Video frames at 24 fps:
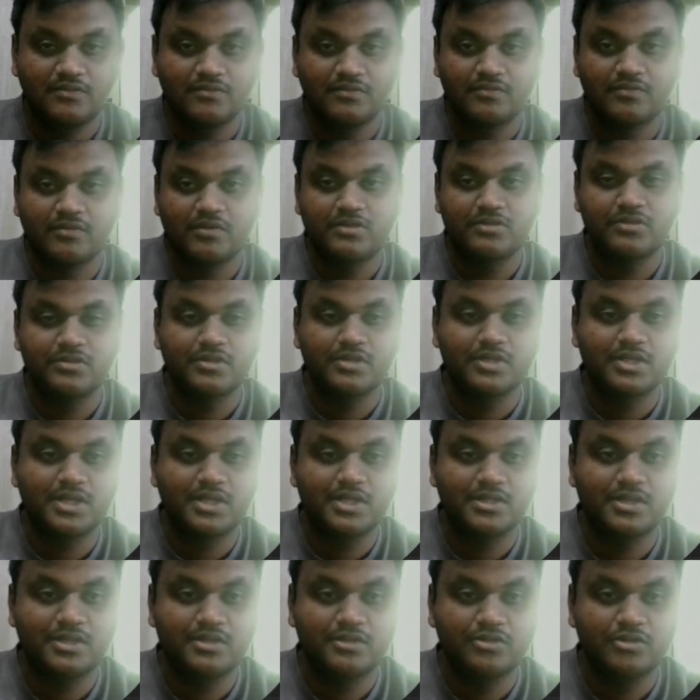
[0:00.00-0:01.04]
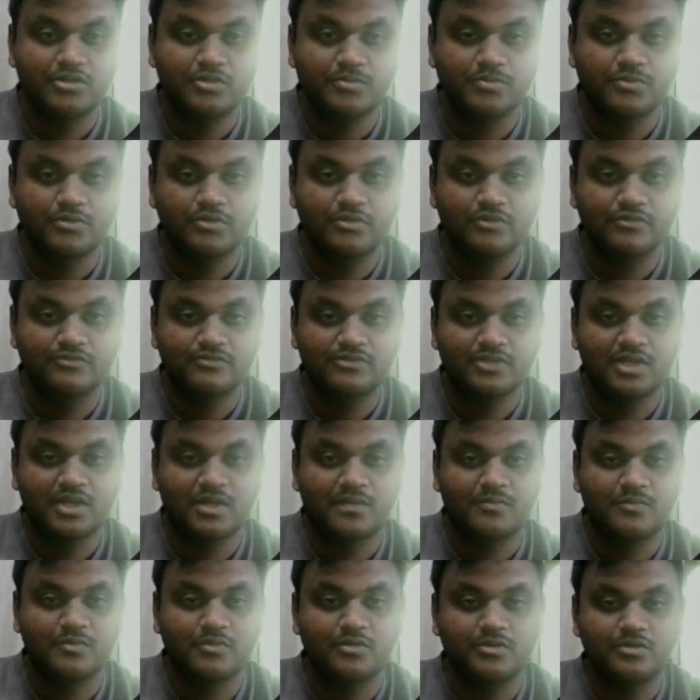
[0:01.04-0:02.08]
you want to create the new post,
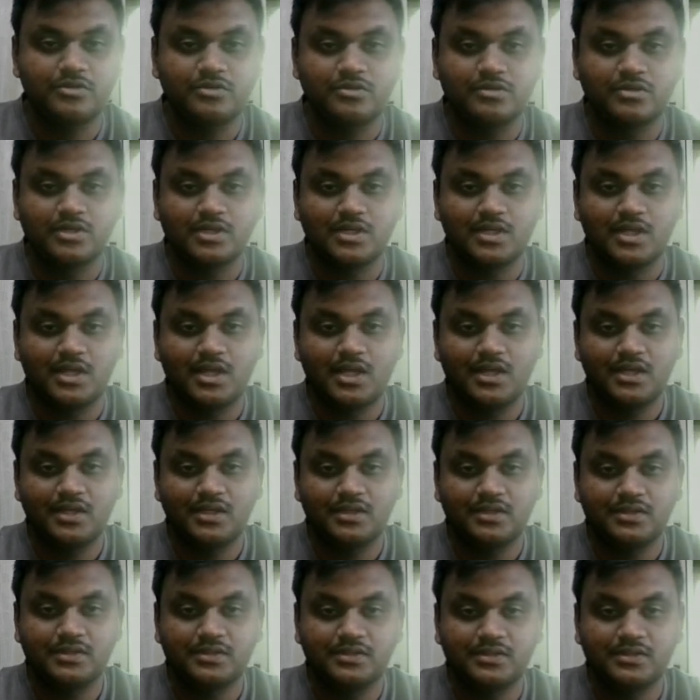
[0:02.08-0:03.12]
I'm going to create